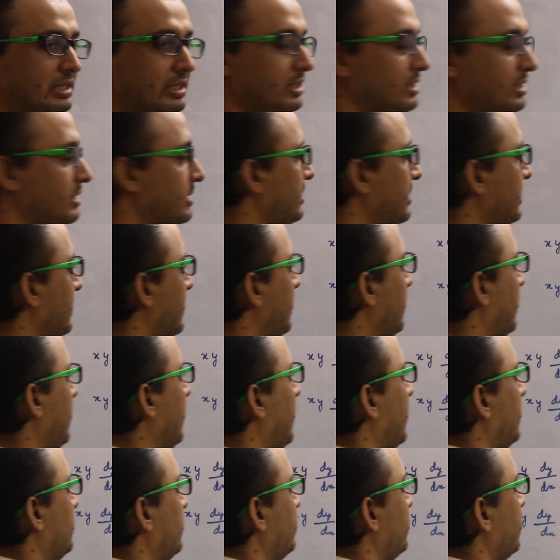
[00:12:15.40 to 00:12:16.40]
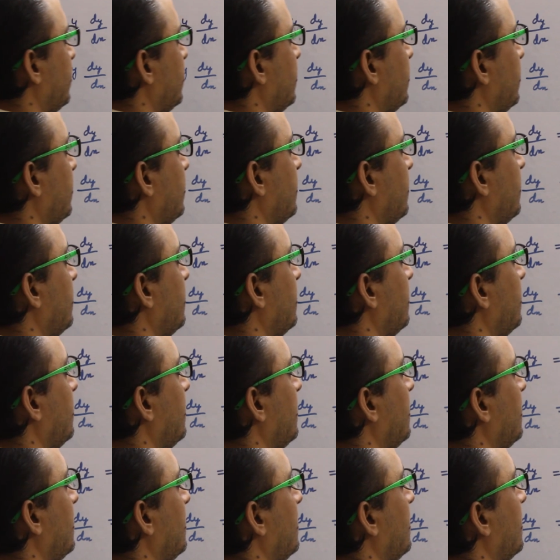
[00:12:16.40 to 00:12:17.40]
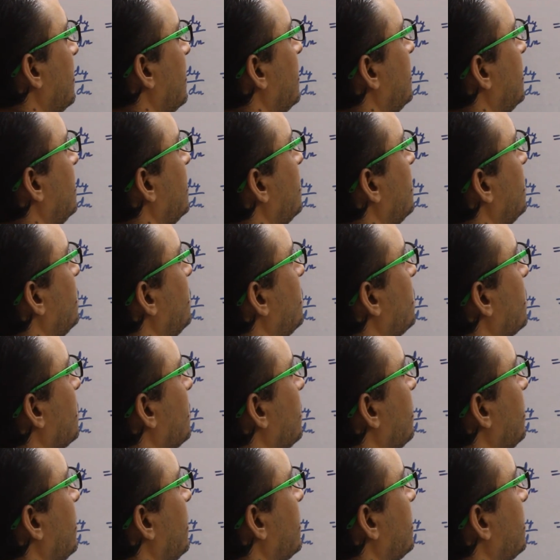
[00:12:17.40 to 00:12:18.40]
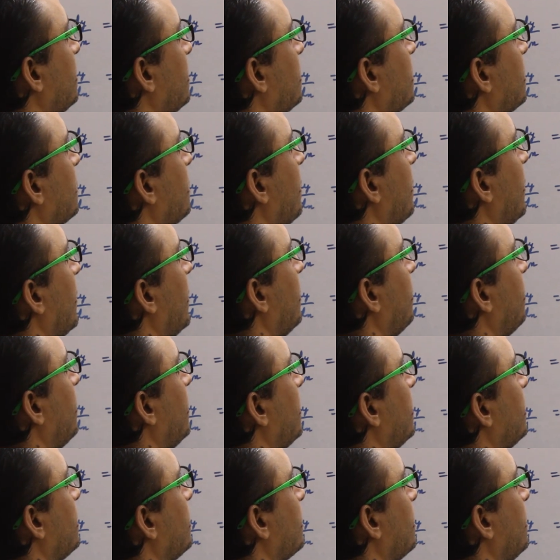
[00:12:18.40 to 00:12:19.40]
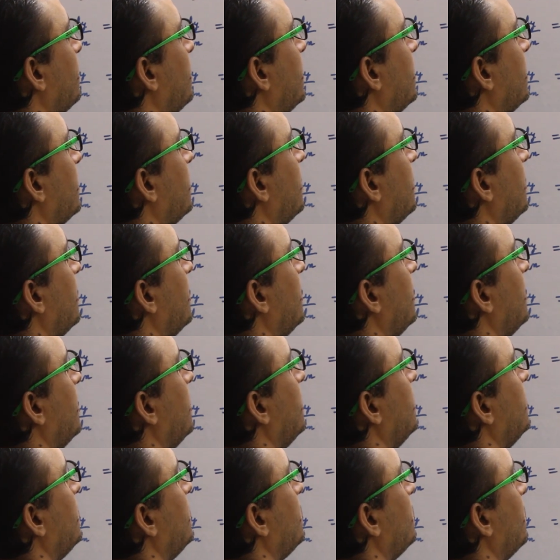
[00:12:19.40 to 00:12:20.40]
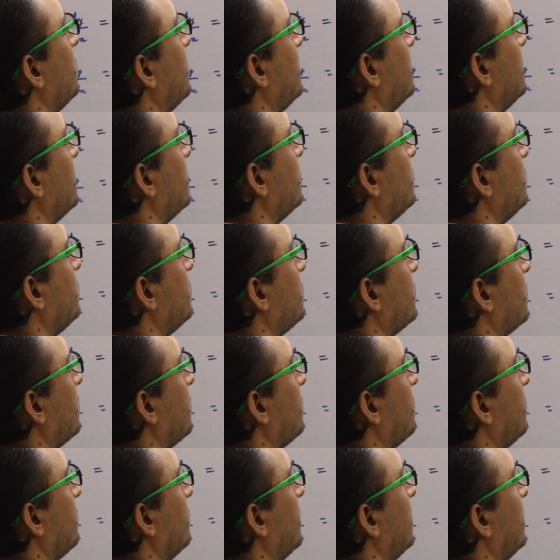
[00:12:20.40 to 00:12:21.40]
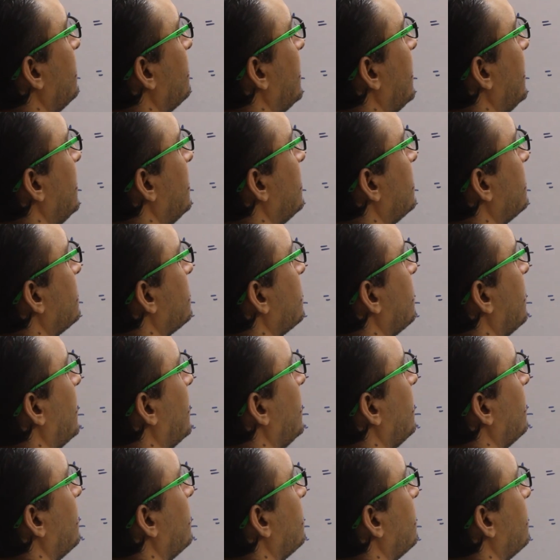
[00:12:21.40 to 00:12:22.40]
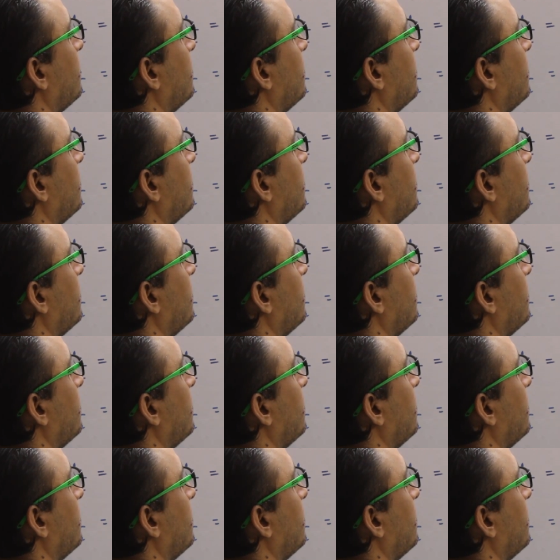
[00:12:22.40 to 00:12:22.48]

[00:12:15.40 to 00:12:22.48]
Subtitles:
this as under root of x square plus 1 into under root of 1 minus y